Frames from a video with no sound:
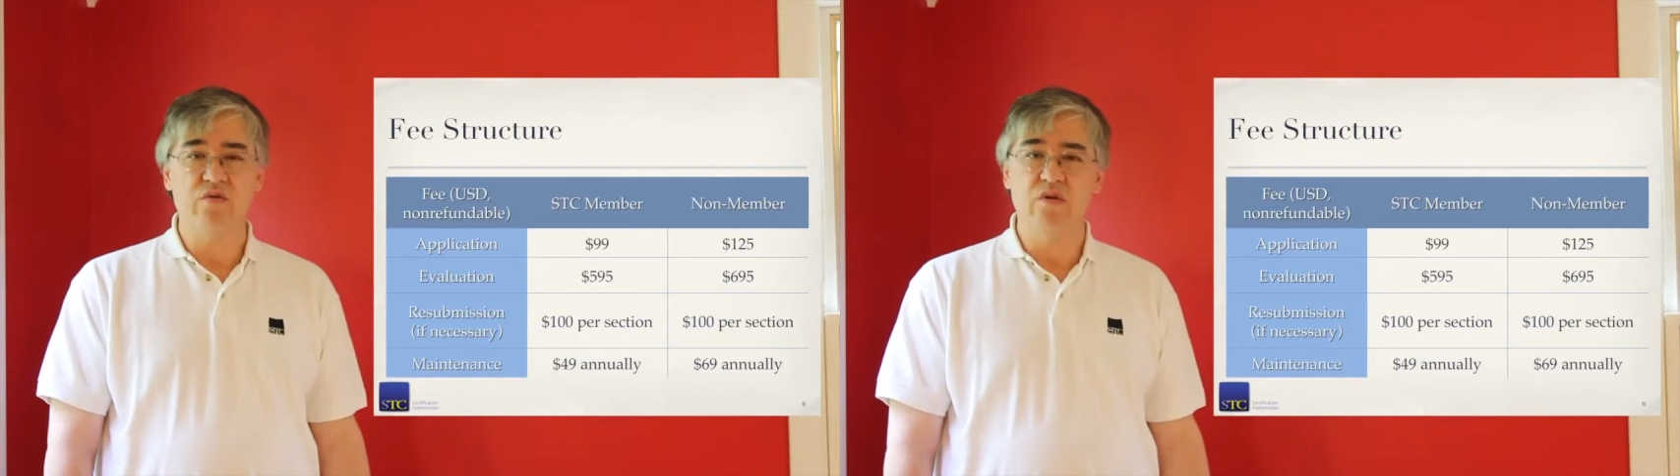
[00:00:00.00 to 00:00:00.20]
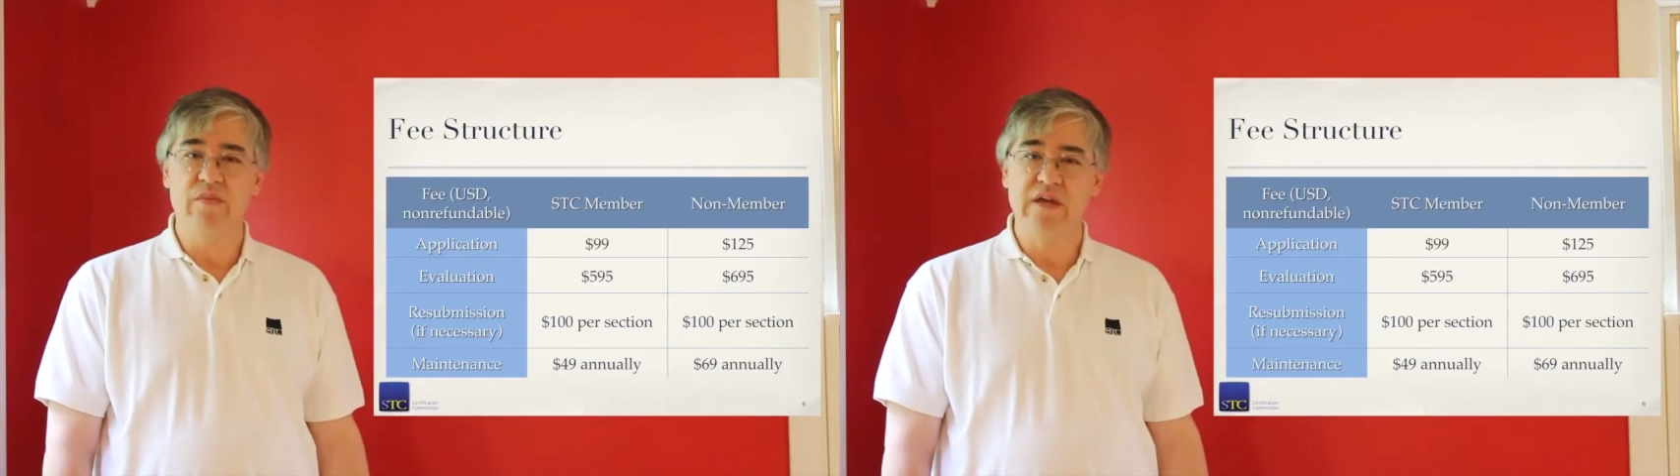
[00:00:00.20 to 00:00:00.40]

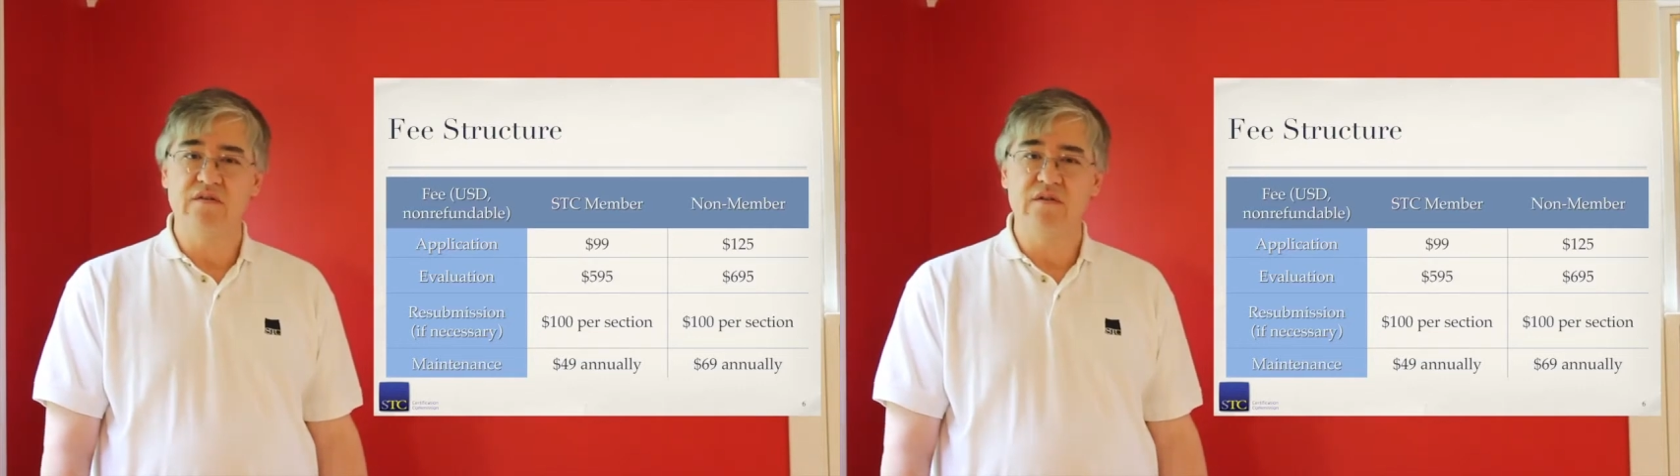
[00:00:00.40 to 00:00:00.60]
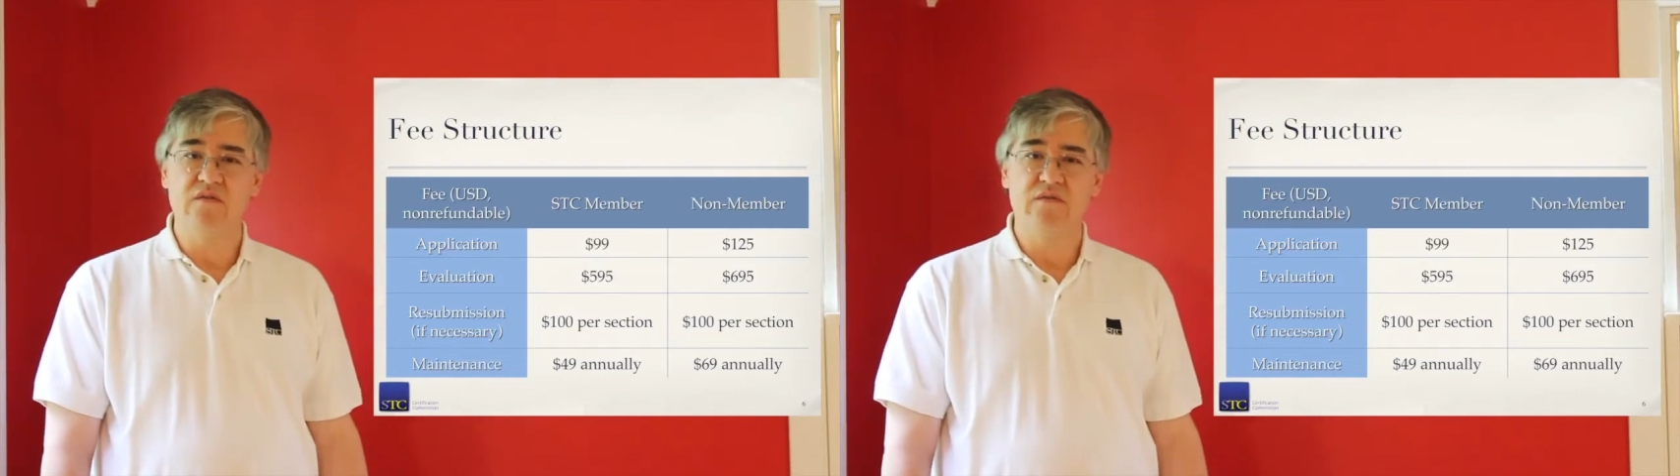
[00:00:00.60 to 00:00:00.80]
annual
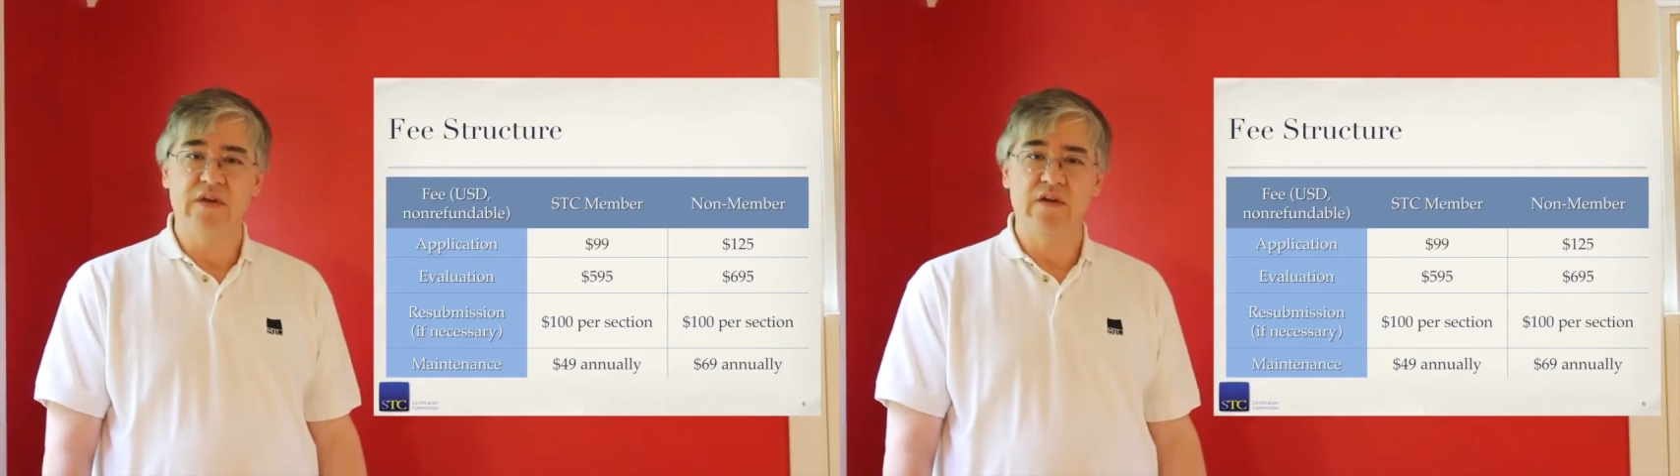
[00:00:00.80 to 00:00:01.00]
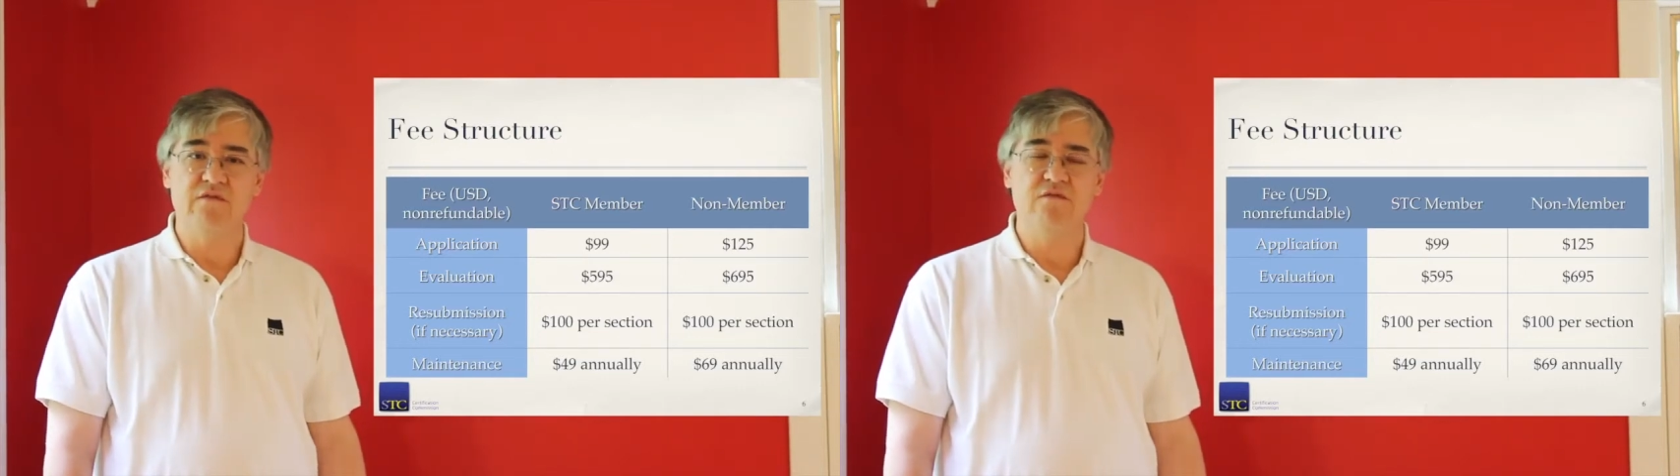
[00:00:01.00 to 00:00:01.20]

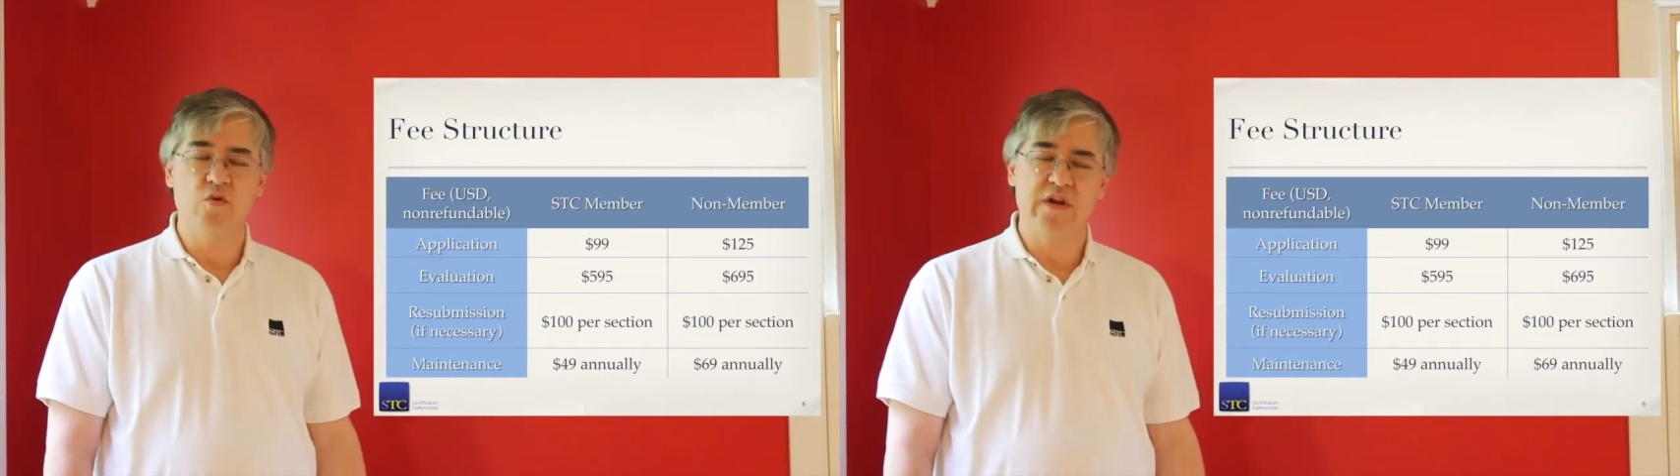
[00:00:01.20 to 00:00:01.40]
maintenance fee of